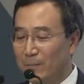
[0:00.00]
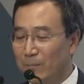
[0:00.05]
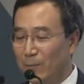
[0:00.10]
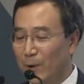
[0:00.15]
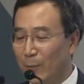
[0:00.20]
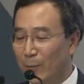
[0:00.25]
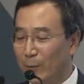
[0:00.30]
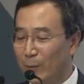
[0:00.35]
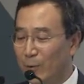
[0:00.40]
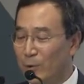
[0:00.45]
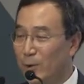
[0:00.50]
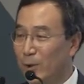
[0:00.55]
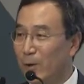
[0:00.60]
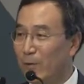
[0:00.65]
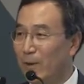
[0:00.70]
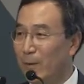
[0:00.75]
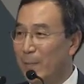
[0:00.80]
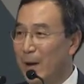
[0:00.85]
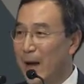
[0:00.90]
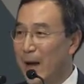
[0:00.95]
revolution
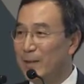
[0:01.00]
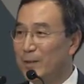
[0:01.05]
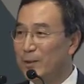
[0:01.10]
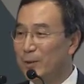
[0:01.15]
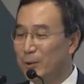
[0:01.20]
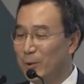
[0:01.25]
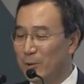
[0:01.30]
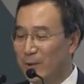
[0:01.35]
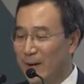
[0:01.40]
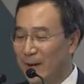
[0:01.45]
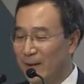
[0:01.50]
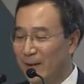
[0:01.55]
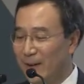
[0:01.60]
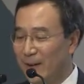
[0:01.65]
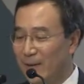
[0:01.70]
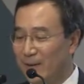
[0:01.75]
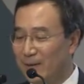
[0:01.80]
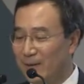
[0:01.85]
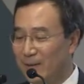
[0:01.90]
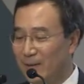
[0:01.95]
over the past two
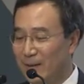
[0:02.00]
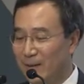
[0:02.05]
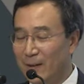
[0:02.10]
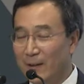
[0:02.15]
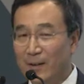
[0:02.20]
decades.